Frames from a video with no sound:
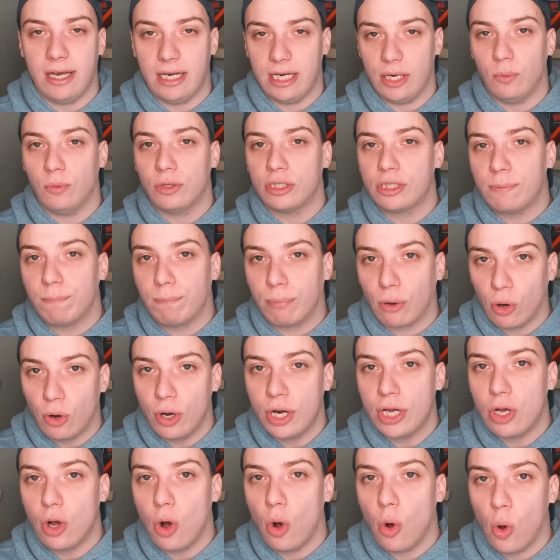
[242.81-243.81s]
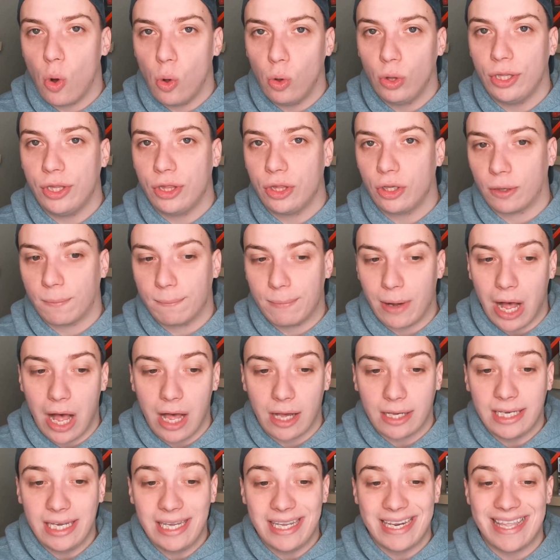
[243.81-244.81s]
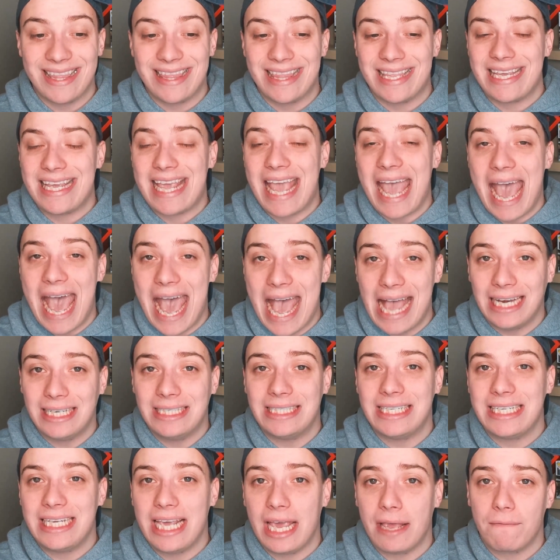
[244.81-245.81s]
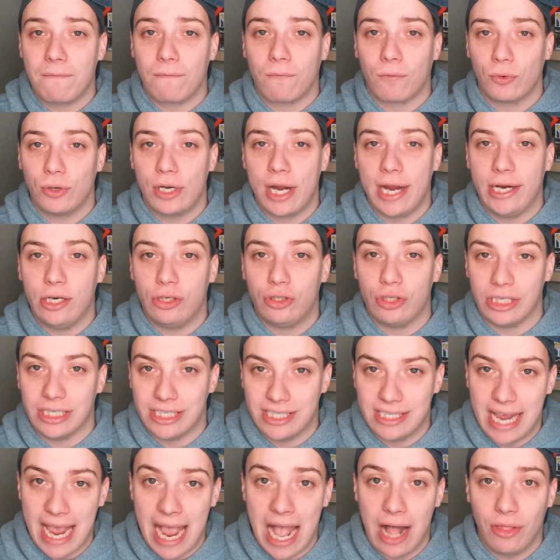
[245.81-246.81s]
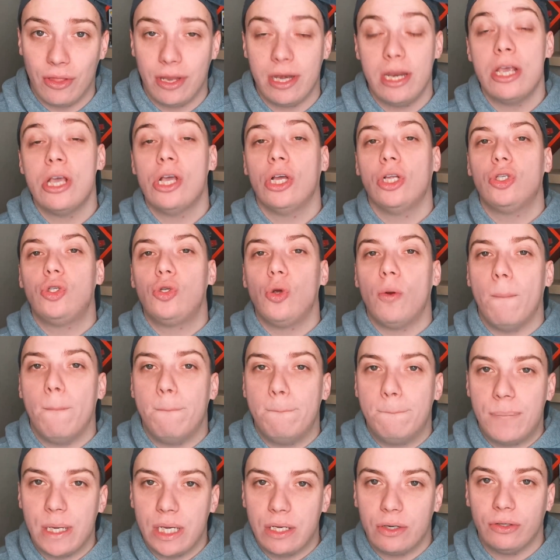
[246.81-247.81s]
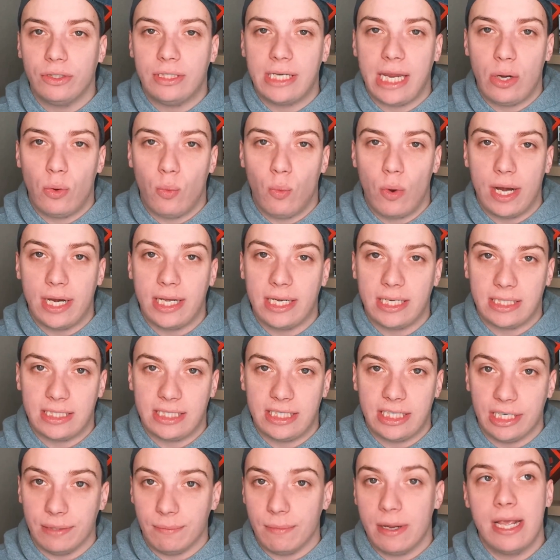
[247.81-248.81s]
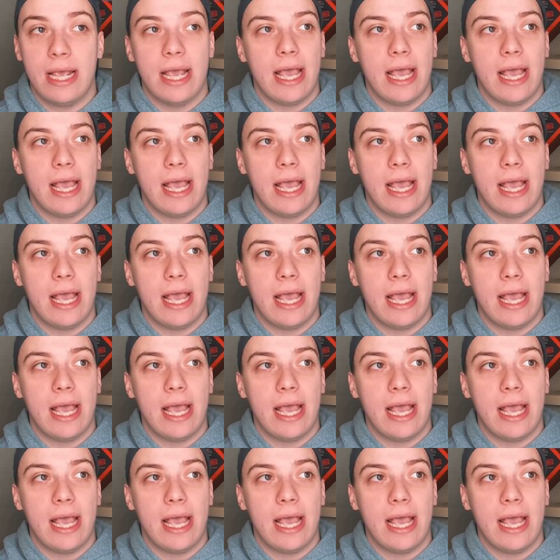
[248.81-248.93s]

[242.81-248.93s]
It was burning a hole in their pocket, and they had to get free agent talent to build a winning team.